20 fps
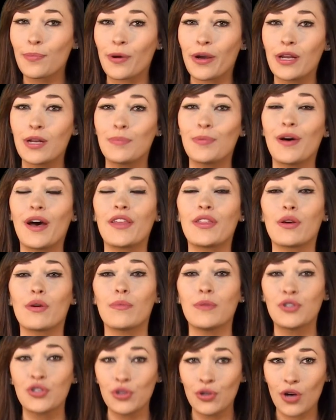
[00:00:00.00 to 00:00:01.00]
upgradable at their
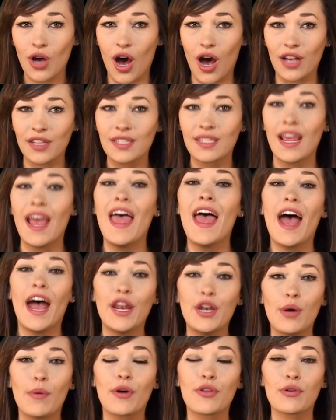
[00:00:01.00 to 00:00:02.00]
original cost,
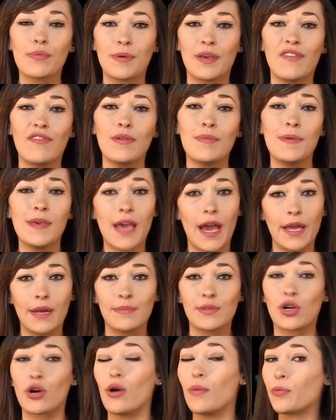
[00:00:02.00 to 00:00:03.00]
and no other PvP
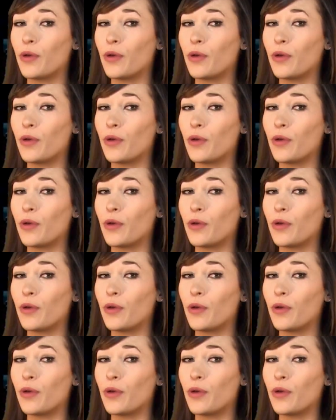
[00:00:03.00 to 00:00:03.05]
items are